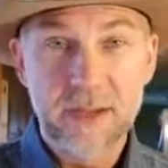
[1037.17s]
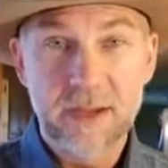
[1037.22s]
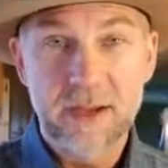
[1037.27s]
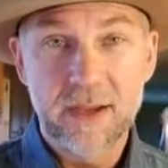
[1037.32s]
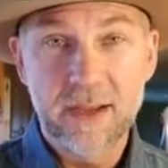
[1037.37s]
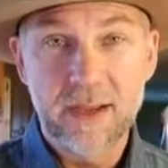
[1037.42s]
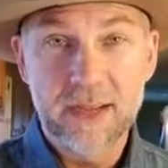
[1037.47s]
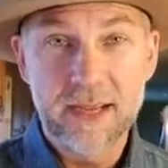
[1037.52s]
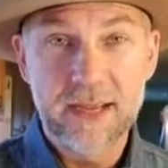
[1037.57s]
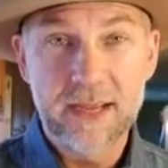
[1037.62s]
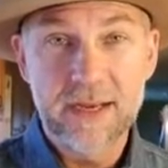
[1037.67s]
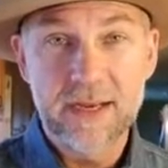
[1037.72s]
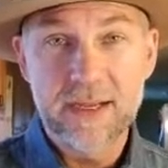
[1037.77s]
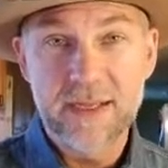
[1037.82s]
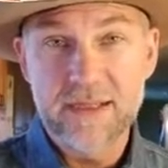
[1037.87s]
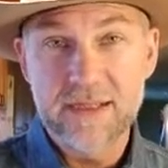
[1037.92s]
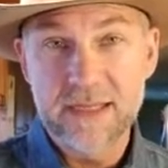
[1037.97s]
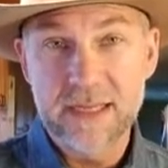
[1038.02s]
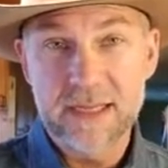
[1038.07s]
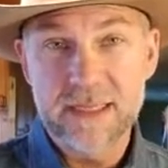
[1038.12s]
I
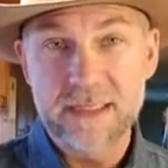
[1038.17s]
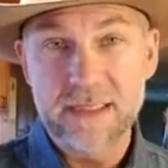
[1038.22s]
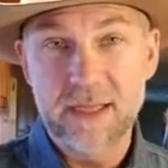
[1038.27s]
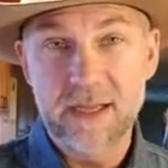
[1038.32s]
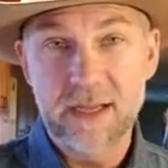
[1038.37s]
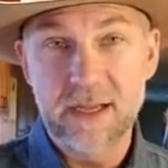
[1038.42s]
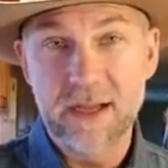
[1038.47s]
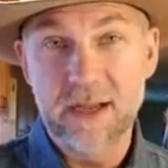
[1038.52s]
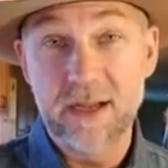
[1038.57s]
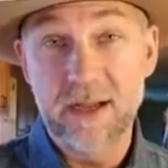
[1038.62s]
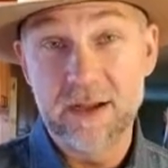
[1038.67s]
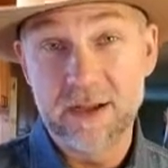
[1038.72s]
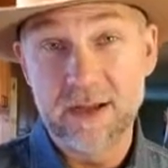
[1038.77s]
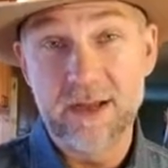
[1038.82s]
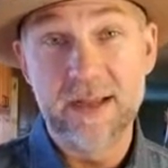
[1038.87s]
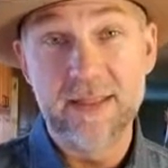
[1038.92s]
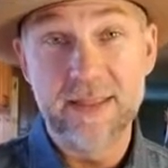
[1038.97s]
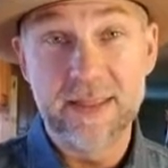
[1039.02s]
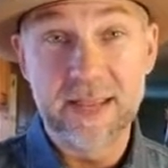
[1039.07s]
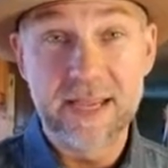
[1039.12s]
had nest.
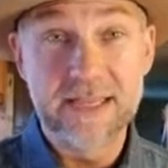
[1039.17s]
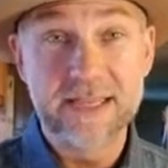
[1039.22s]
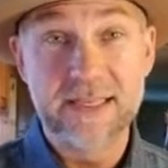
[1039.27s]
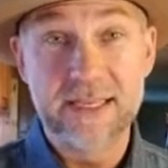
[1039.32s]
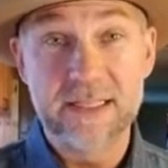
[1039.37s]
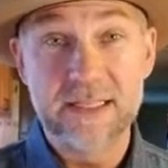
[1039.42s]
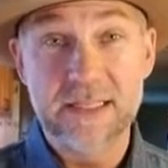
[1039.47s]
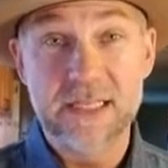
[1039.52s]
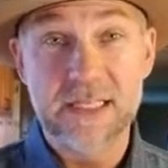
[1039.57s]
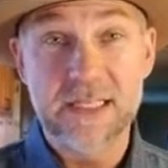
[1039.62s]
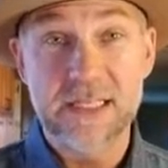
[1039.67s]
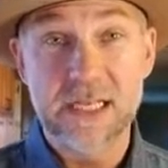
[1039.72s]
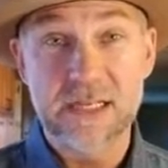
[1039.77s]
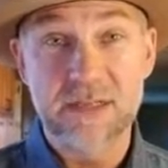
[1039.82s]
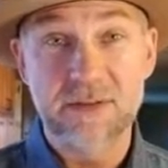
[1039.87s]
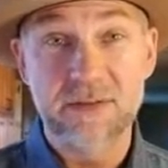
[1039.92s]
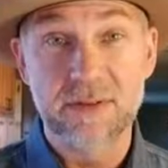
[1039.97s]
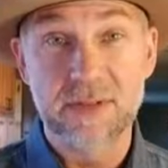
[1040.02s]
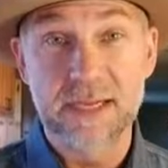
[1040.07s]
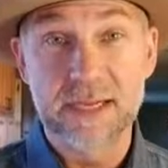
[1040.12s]
They did
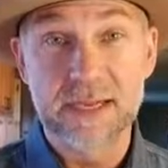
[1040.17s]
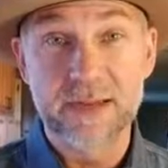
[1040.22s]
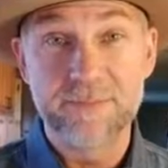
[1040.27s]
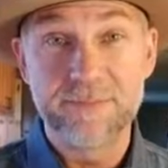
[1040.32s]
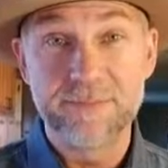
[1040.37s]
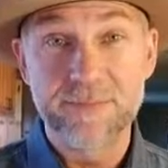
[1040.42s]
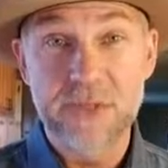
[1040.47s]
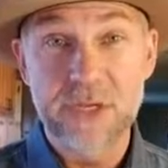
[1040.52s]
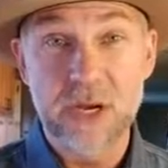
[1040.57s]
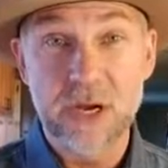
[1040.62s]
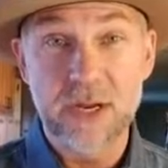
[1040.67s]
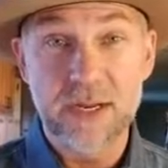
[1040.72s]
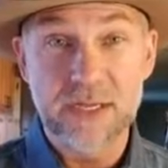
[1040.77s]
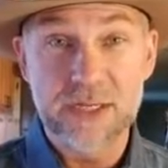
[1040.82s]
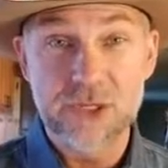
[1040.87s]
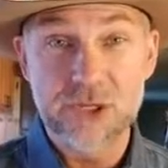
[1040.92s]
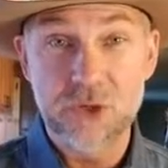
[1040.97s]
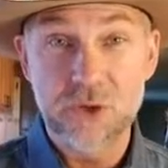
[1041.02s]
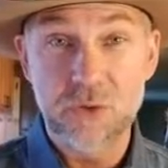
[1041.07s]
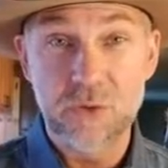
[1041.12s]
successfully got
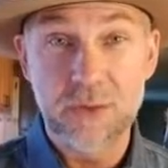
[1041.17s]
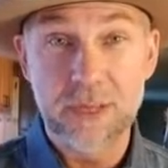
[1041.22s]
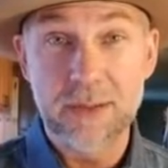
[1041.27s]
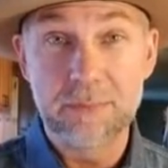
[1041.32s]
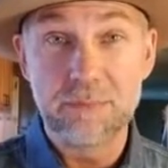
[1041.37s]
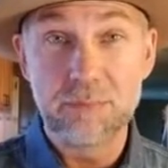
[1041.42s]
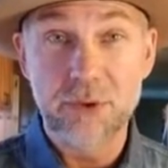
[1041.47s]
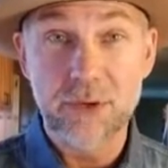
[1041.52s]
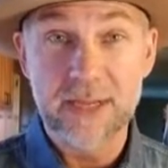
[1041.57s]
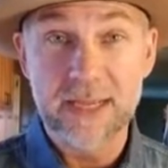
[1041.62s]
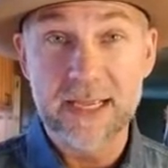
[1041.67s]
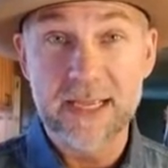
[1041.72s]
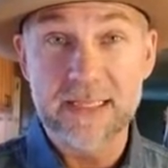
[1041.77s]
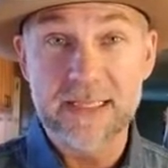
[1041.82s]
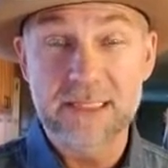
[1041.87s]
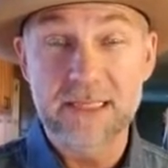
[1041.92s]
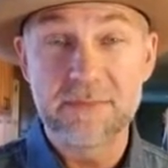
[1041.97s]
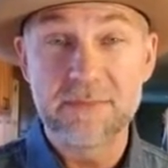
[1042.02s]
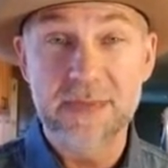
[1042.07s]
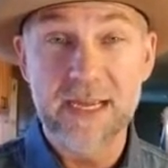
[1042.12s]
into a
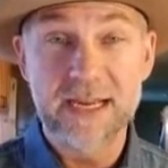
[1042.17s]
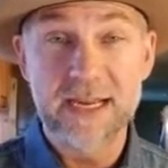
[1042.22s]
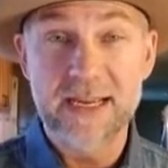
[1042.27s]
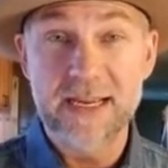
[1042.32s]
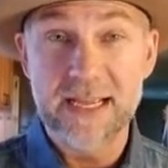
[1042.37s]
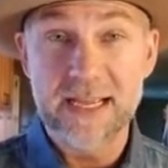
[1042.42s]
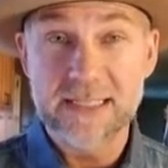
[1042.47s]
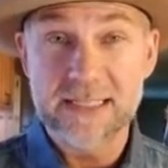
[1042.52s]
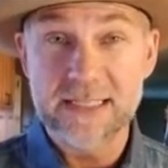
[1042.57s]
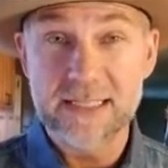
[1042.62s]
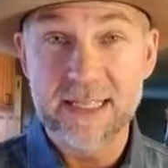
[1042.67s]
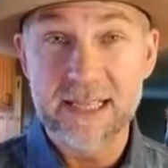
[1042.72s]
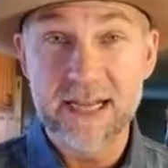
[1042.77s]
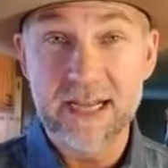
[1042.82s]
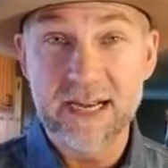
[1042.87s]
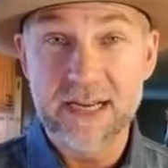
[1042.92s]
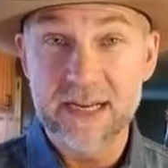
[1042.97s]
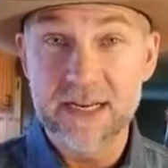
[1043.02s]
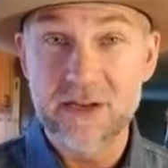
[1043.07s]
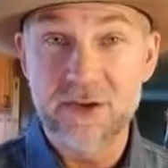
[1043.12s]
bookcase and made a nest that
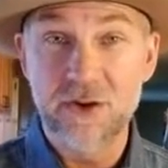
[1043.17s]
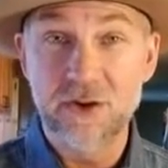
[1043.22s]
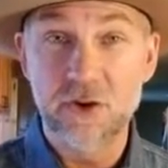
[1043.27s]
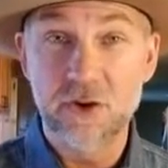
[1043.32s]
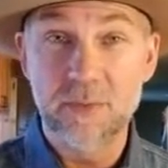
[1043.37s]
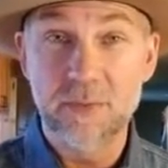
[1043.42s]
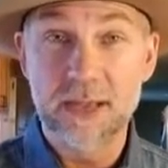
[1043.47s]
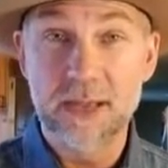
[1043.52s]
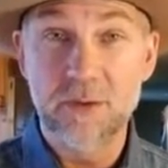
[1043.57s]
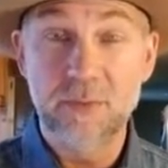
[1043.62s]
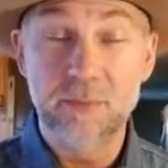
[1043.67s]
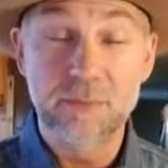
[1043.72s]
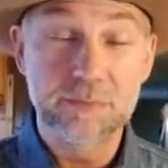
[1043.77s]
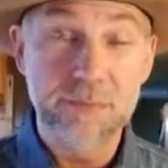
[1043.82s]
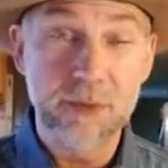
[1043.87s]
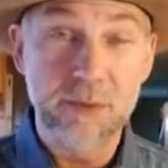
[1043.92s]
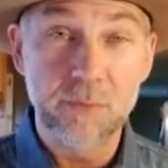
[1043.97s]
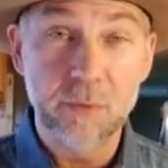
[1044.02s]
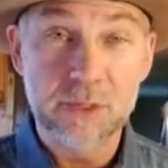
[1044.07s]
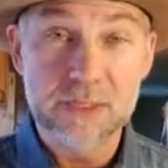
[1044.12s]
I didn't know about.
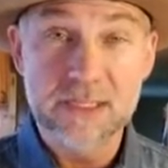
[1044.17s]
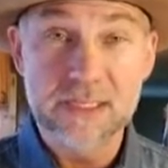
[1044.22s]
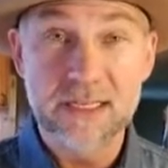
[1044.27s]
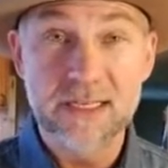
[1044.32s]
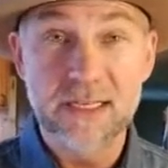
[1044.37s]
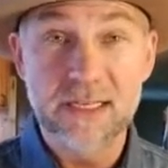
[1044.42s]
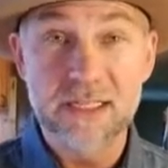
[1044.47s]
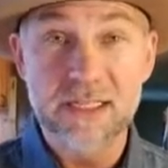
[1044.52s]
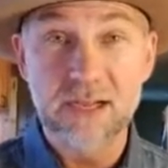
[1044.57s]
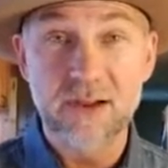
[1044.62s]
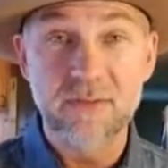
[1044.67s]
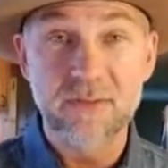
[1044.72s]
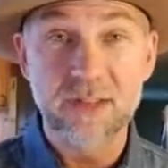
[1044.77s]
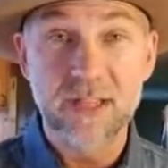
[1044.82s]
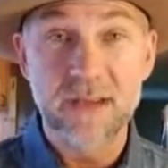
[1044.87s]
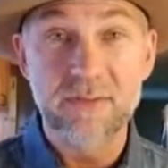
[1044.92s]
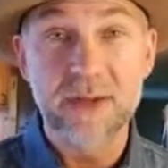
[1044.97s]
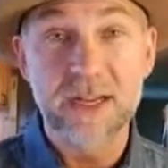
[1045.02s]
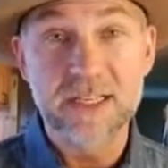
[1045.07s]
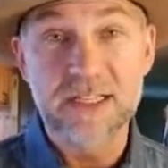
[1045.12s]
But once I discovered
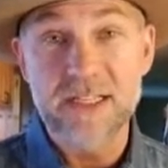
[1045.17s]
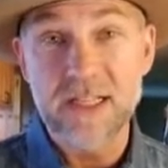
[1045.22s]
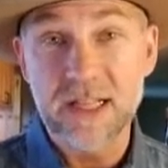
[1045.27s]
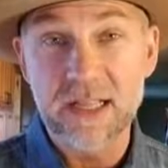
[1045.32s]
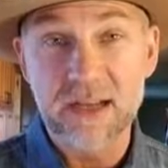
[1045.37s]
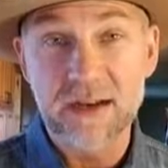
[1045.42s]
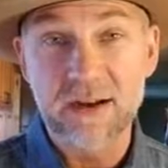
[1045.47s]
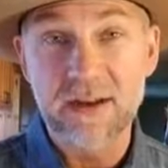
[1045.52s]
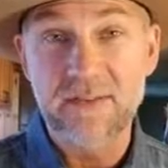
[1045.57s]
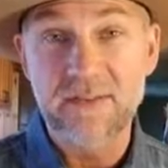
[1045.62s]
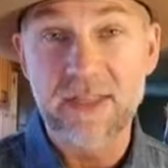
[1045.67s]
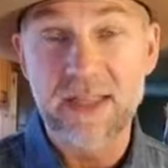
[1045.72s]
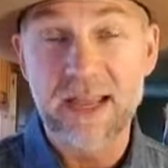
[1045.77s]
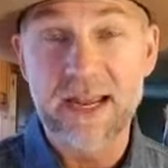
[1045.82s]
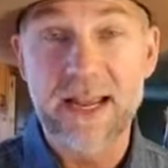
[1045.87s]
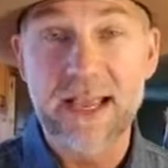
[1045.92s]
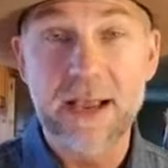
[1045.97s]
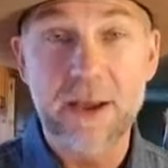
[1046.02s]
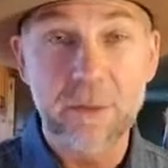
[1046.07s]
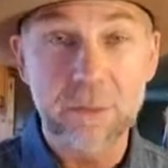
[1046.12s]
them, I just cleared
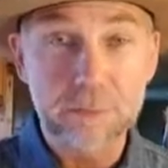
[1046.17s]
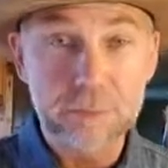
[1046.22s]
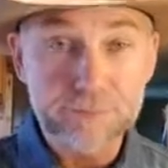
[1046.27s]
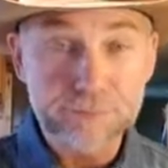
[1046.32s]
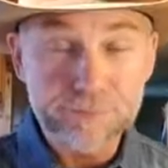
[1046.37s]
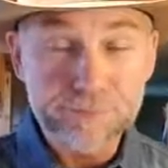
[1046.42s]
everything out,